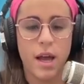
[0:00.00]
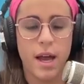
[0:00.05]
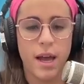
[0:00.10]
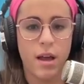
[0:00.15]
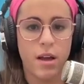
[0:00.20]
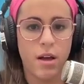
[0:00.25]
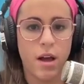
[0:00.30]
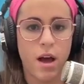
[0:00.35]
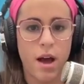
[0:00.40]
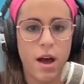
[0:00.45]

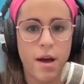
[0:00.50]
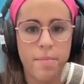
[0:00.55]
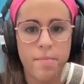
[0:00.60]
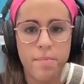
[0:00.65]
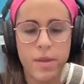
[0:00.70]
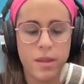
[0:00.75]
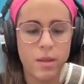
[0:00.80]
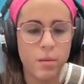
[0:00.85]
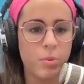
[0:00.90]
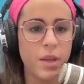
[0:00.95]

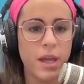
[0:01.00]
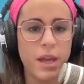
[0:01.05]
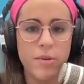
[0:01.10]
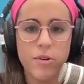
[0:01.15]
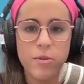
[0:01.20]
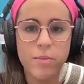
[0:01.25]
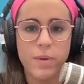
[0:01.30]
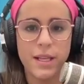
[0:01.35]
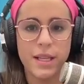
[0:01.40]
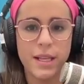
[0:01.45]
in the
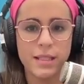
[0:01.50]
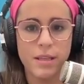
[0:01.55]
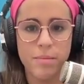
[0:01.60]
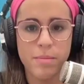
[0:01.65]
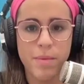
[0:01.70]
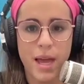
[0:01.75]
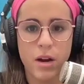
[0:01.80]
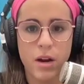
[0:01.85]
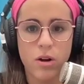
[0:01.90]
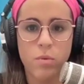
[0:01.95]
playroom. It doesn't
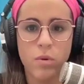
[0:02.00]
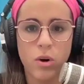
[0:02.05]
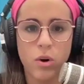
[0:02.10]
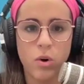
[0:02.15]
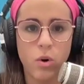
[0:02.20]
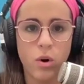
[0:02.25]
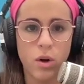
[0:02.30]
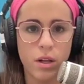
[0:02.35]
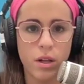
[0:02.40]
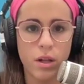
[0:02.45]
matter. We're
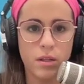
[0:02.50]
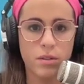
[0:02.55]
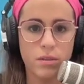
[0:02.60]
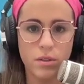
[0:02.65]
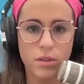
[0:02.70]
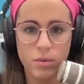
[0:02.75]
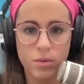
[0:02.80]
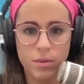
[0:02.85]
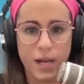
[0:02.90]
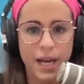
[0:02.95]
all
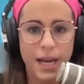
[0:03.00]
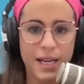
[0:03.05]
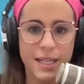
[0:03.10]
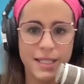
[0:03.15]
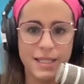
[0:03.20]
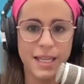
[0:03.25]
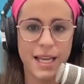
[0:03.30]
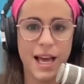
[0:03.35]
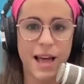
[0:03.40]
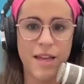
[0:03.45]

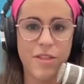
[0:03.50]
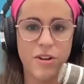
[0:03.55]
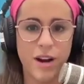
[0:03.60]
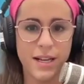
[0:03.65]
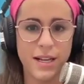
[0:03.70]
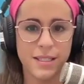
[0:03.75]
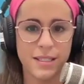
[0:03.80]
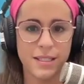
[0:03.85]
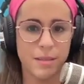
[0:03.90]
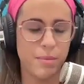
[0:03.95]
united together.
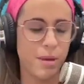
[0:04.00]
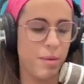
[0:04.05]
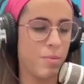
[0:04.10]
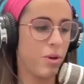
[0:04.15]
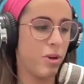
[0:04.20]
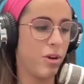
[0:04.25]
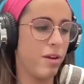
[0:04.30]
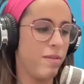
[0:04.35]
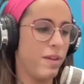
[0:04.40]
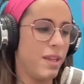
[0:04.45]
I see some
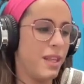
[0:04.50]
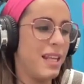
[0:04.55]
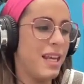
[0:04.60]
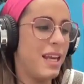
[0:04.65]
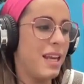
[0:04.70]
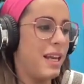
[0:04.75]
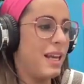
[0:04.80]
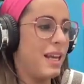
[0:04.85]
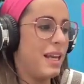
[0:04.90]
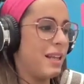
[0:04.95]
people are even
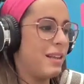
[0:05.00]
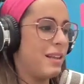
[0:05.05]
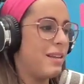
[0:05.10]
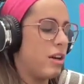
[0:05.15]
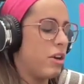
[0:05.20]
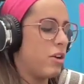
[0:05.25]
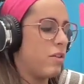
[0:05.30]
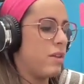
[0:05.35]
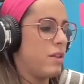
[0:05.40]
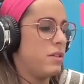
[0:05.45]
eating
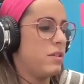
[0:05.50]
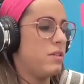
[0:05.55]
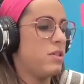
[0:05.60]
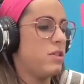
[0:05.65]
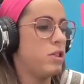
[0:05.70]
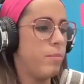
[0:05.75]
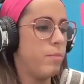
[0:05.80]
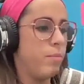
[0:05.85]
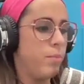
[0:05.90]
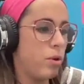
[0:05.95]
dinner. This is
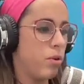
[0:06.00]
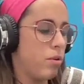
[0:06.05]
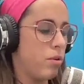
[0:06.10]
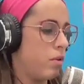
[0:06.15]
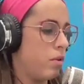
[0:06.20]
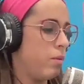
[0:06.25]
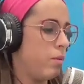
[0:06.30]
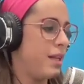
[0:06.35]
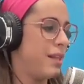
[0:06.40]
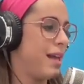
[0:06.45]
such a
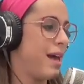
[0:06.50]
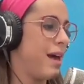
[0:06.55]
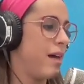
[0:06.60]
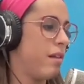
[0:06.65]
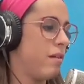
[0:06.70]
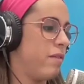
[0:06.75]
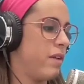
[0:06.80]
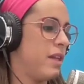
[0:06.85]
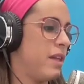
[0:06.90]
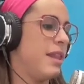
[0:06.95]
beautiful way to
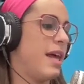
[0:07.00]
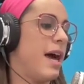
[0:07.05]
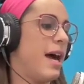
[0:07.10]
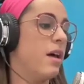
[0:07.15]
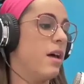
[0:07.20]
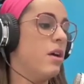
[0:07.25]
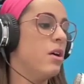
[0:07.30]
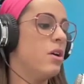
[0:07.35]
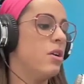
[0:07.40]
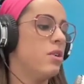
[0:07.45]
elevate
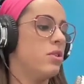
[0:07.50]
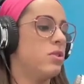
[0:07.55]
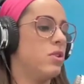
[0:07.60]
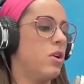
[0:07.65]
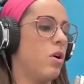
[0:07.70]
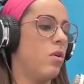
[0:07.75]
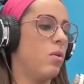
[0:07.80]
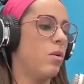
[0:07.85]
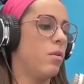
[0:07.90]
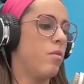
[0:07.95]
that.
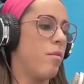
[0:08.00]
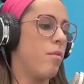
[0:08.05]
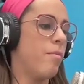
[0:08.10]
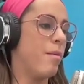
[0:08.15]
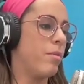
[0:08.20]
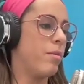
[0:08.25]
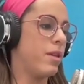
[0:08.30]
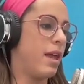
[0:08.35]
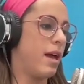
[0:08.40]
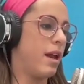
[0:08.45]
So
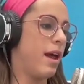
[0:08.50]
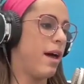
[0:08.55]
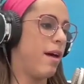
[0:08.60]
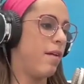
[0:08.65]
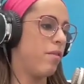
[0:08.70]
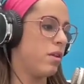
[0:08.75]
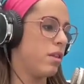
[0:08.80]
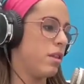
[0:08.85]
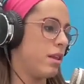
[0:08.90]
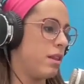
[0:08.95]
remember that
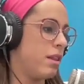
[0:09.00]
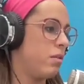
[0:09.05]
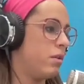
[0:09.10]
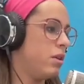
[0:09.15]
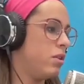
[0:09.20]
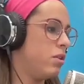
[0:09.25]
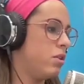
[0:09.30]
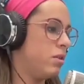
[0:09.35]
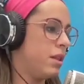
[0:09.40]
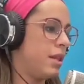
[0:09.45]
everything that
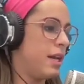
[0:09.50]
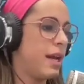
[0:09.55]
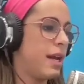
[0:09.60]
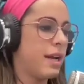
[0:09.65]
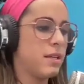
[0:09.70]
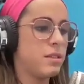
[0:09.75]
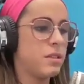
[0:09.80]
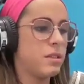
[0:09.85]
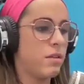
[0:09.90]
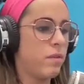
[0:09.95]
we do in the
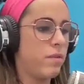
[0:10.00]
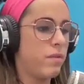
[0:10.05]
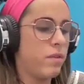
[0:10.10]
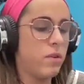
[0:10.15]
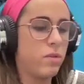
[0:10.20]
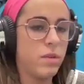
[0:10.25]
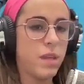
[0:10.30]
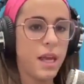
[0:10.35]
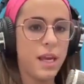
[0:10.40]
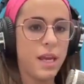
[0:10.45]
next
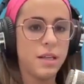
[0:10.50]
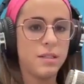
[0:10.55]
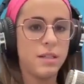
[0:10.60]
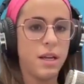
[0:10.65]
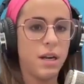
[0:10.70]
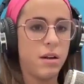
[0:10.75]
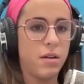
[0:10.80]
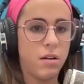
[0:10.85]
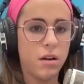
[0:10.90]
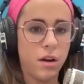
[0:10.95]
few days
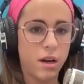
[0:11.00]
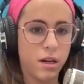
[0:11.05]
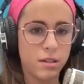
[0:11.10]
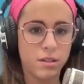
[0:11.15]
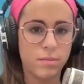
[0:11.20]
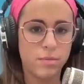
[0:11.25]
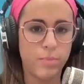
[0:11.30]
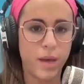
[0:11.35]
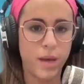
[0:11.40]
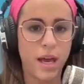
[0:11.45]
and the
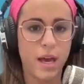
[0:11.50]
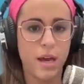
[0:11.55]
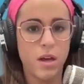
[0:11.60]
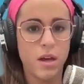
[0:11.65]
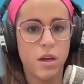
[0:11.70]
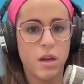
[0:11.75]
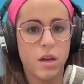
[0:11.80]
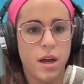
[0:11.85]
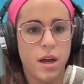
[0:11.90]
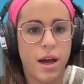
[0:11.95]
next bit,
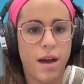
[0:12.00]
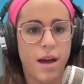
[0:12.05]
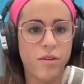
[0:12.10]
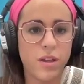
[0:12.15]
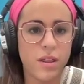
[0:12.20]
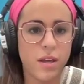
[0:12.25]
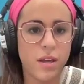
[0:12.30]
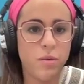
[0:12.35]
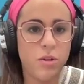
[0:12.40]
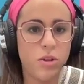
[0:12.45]

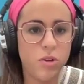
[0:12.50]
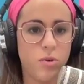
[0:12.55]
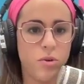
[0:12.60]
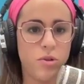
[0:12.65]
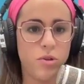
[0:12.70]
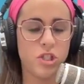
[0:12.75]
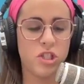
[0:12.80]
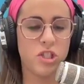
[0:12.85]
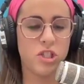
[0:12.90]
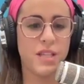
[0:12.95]
everything we do,
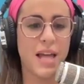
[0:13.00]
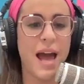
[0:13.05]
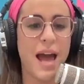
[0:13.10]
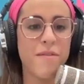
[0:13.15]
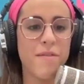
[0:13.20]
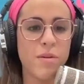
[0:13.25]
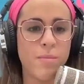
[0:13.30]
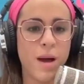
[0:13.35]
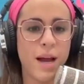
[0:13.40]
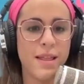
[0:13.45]
you should just
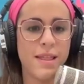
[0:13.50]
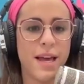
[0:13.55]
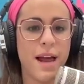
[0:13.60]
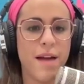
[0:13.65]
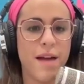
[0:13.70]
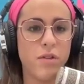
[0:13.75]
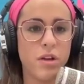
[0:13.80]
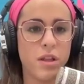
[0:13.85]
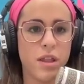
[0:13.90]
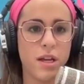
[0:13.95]
have in mind
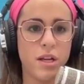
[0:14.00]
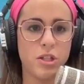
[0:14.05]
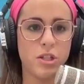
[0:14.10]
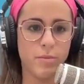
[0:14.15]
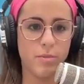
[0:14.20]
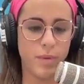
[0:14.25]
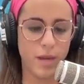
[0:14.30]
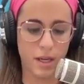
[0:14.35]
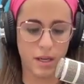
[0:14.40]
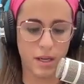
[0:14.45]
that everything
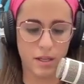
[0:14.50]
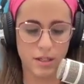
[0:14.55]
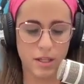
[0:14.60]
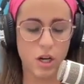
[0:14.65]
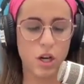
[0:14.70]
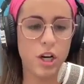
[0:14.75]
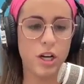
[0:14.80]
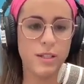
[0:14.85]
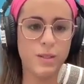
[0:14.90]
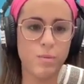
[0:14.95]
should be a
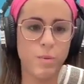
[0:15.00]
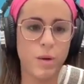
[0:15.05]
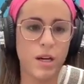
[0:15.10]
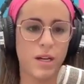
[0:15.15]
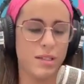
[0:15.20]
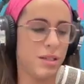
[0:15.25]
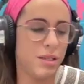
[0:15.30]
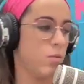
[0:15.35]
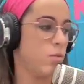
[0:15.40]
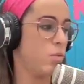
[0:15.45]
zechus,
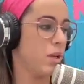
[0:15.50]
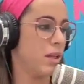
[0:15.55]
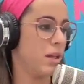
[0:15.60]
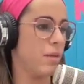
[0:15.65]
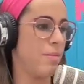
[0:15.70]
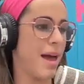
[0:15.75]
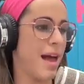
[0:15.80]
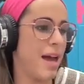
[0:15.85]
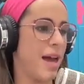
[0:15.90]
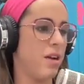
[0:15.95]
because it
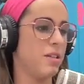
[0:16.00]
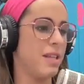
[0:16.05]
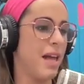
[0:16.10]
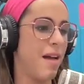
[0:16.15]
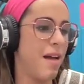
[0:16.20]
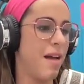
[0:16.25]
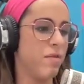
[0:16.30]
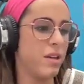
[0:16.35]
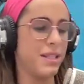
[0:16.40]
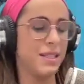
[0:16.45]
really matters.
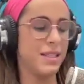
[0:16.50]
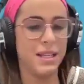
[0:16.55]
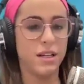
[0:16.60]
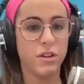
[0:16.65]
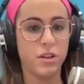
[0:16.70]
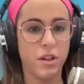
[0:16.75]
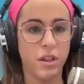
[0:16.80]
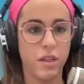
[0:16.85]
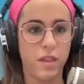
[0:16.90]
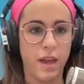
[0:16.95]
Every
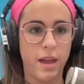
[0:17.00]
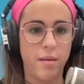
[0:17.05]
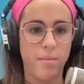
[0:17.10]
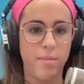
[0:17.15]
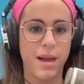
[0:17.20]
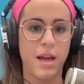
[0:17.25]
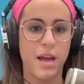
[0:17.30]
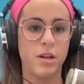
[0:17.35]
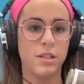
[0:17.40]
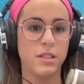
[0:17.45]
single thing
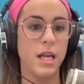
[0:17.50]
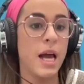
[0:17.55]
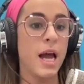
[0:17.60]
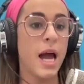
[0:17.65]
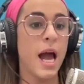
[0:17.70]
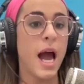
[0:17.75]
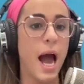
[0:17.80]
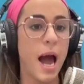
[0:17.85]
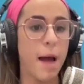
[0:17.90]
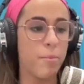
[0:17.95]
matters.
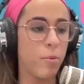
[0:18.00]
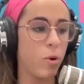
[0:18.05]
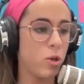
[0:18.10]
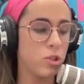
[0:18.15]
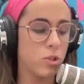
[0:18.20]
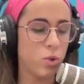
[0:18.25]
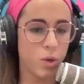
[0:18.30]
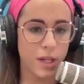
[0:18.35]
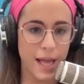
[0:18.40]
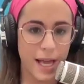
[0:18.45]
I'm
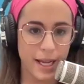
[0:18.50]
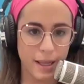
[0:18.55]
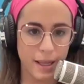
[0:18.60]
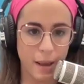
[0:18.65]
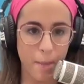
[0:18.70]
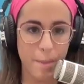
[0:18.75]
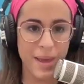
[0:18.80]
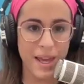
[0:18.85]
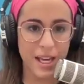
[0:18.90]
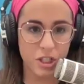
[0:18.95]
also
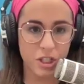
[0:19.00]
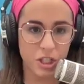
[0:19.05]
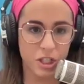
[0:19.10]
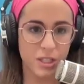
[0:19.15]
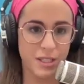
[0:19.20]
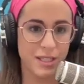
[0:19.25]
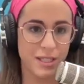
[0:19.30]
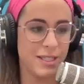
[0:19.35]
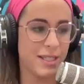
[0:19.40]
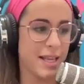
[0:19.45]
collecting
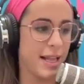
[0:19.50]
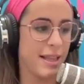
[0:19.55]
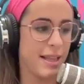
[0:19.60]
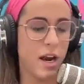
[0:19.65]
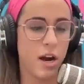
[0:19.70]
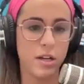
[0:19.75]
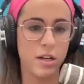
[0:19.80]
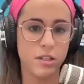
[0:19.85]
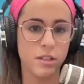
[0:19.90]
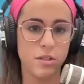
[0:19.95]
pictures to send
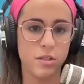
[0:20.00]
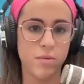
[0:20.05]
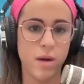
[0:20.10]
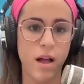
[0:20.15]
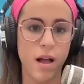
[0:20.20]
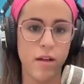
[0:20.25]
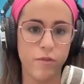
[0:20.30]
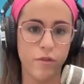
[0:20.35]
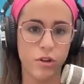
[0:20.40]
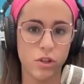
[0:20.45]
to Eretz
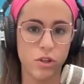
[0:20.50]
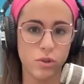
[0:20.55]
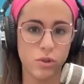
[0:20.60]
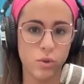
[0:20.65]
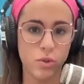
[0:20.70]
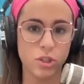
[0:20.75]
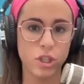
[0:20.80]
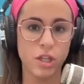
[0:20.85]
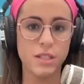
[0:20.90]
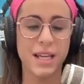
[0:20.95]
Yisrael for the
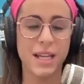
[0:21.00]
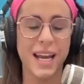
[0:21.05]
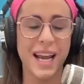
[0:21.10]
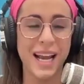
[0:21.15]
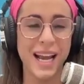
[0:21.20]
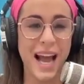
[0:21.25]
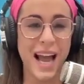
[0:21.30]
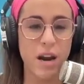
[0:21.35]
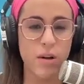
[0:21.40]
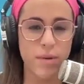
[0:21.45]
soldiers, and
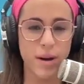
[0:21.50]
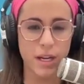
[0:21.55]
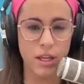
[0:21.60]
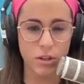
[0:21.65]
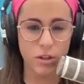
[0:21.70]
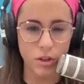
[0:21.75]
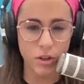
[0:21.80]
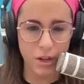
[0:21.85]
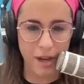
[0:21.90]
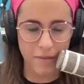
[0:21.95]
I got
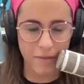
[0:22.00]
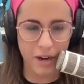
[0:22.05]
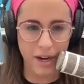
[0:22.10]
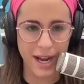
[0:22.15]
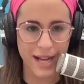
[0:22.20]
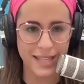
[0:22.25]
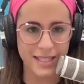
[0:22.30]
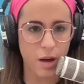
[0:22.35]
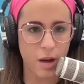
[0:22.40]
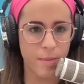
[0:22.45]
already, you'll never
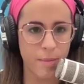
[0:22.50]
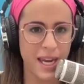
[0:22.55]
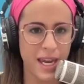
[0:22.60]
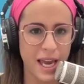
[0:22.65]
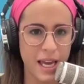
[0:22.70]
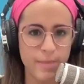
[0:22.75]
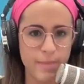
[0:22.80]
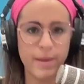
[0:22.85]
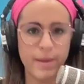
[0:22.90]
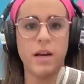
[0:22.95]
guess how many.
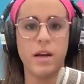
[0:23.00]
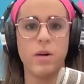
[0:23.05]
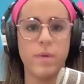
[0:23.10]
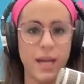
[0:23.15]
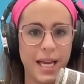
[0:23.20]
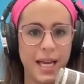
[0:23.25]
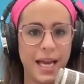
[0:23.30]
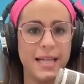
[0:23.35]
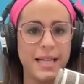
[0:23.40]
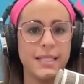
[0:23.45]
Anybody here
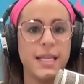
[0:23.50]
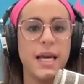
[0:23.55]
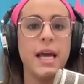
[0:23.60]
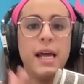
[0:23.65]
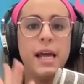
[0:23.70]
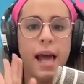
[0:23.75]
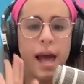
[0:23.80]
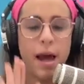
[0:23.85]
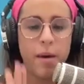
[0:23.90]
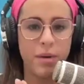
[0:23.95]
want to guess
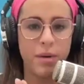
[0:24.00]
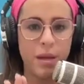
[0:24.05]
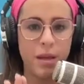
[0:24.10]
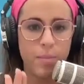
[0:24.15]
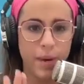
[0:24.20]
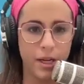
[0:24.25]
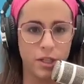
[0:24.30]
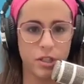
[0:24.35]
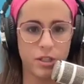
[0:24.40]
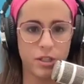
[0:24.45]
how many
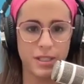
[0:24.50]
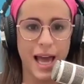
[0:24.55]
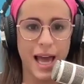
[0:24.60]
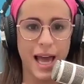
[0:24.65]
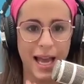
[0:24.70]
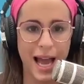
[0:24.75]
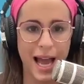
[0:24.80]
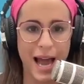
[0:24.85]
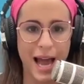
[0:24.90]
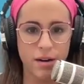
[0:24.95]
pictures
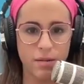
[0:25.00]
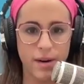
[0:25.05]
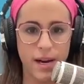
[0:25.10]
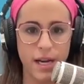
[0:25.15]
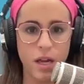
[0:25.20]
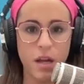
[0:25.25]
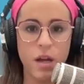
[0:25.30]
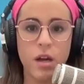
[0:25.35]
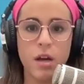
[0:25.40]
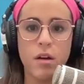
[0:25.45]
I got
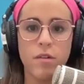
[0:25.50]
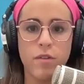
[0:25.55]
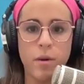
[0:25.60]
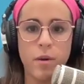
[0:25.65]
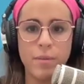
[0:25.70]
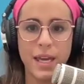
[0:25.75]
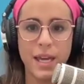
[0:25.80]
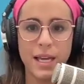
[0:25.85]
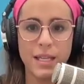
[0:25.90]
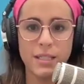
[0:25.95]
already
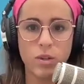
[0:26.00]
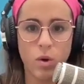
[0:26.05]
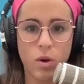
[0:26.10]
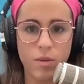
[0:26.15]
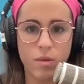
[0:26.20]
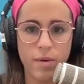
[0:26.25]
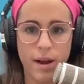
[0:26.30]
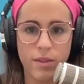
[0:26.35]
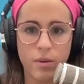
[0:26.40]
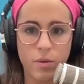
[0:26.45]
from kids
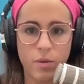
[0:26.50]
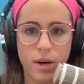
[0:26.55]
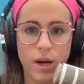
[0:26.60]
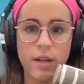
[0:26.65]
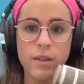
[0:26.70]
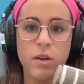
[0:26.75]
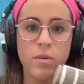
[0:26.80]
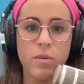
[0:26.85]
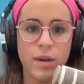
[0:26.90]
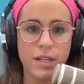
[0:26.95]
all around the
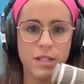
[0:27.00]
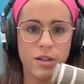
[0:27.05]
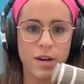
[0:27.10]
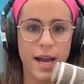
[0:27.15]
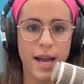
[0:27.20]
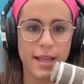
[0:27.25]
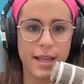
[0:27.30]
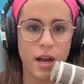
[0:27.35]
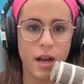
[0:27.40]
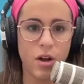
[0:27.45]
world? Raise your
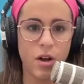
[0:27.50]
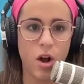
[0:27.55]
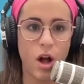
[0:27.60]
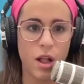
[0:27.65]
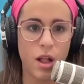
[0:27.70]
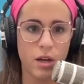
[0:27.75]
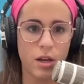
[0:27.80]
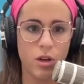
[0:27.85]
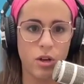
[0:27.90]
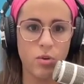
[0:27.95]
hand and I'll
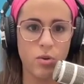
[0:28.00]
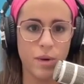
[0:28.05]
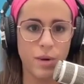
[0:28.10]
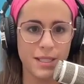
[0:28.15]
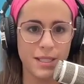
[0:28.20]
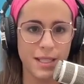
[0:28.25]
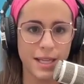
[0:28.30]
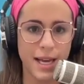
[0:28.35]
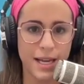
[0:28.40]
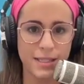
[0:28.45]
call on you. Who
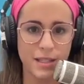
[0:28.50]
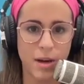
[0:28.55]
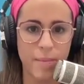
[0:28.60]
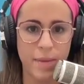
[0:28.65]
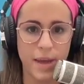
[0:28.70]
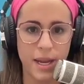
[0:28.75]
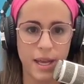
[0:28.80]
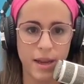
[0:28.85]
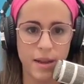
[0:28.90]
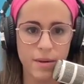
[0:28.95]
wants to guess how
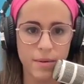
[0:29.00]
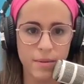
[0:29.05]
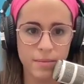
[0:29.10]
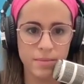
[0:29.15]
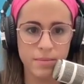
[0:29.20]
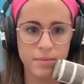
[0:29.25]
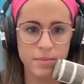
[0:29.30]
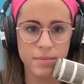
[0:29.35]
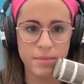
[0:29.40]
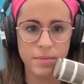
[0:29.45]
many?
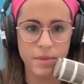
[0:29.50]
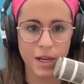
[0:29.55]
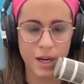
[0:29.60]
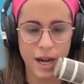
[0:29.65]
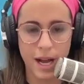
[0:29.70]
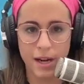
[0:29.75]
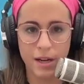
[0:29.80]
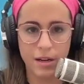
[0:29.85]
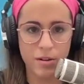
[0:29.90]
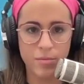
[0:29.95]
You're
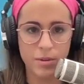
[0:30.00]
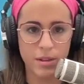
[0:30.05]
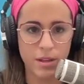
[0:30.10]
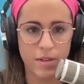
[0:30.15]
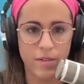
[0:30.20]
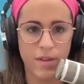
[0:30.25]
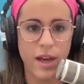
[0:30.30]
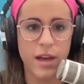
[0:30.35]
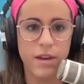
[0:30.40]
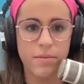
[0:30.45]
not going to
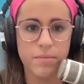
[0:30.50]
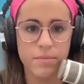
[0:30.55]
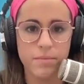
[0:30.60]
believe it.